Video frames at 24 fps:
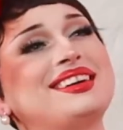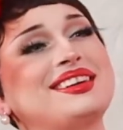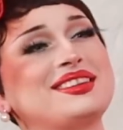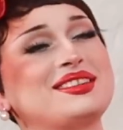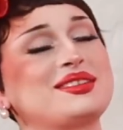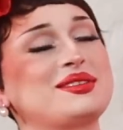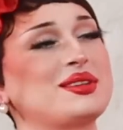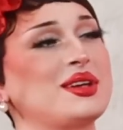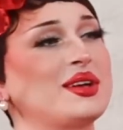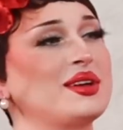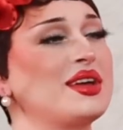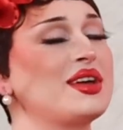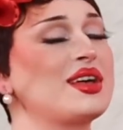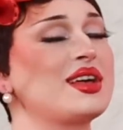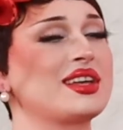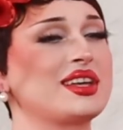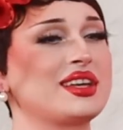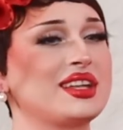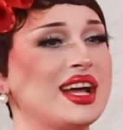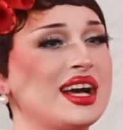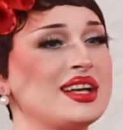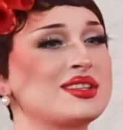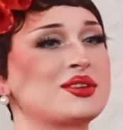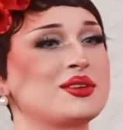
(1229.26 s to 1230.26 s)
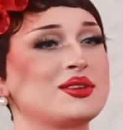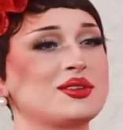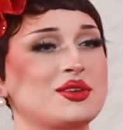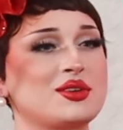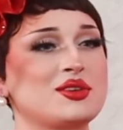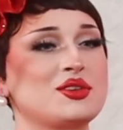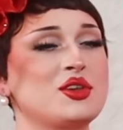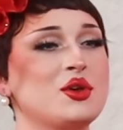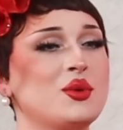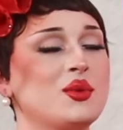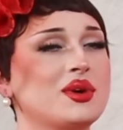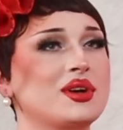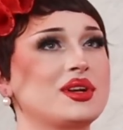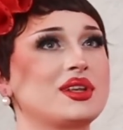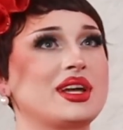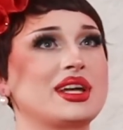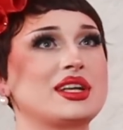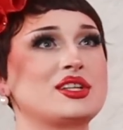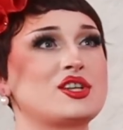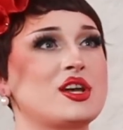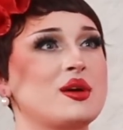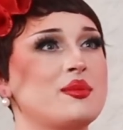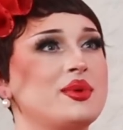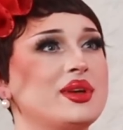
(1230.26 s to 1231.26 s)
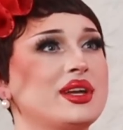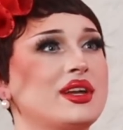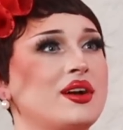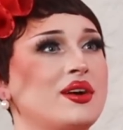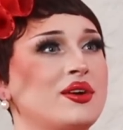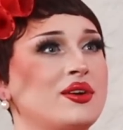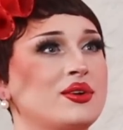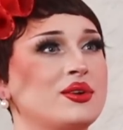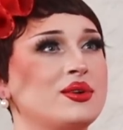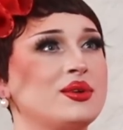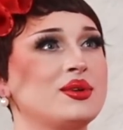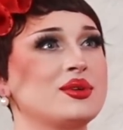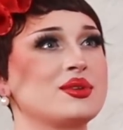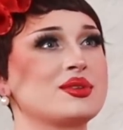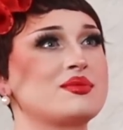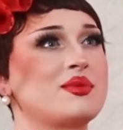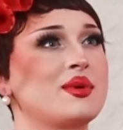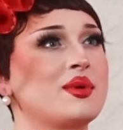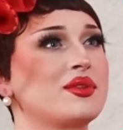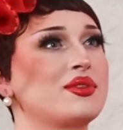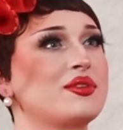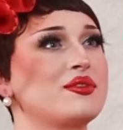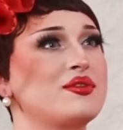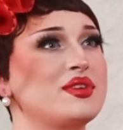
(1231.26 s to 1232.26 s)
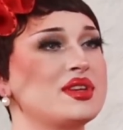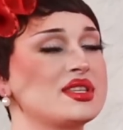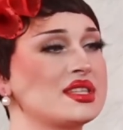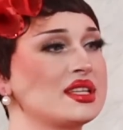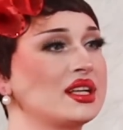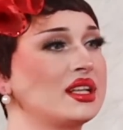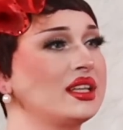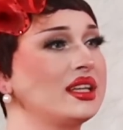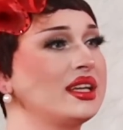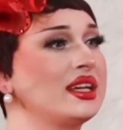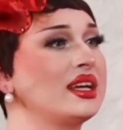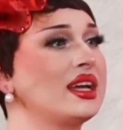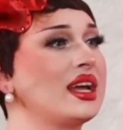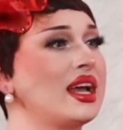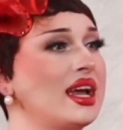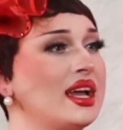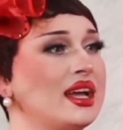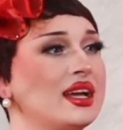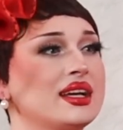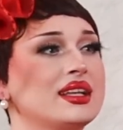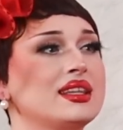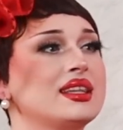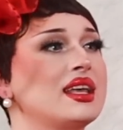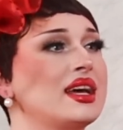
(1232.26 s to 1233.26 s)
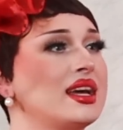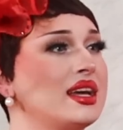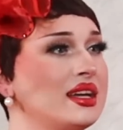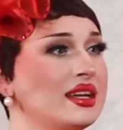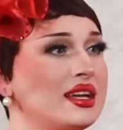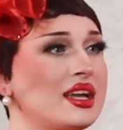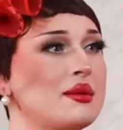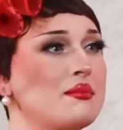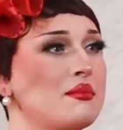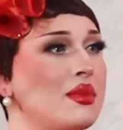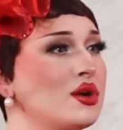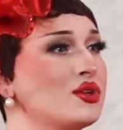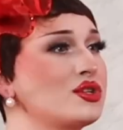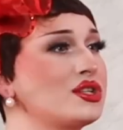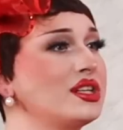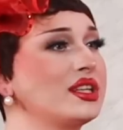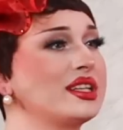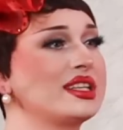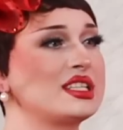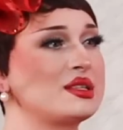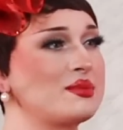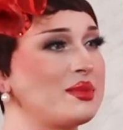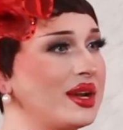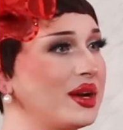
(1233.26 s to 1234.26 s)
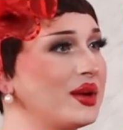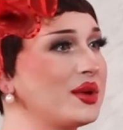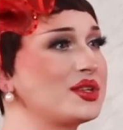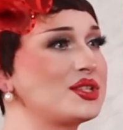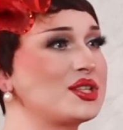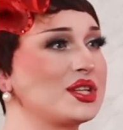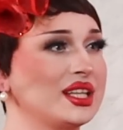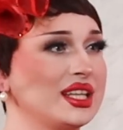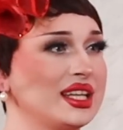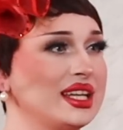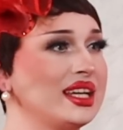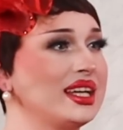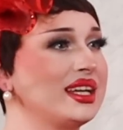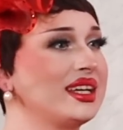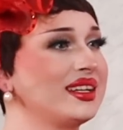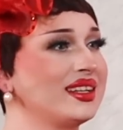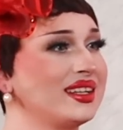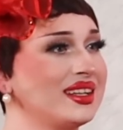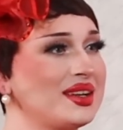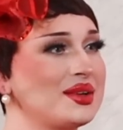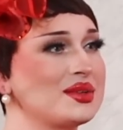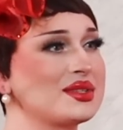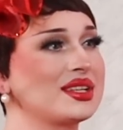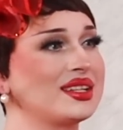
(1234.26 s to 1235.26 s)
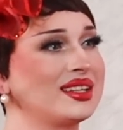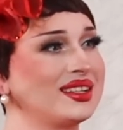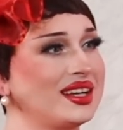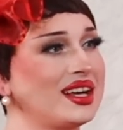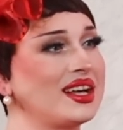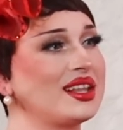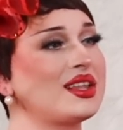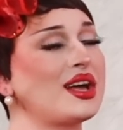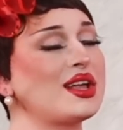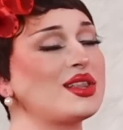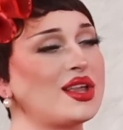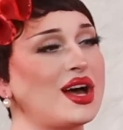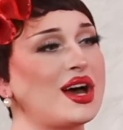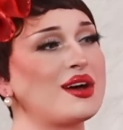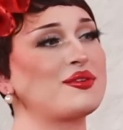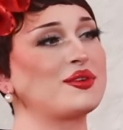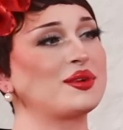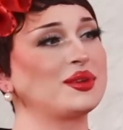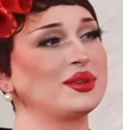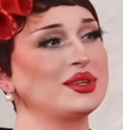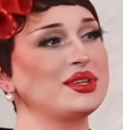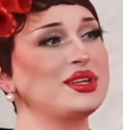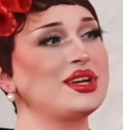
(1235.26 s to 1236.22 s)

So like in high school, though, you were like jumping hurdles both physically and like emotionally, spiritually. Yes. It was a lot for Heidi.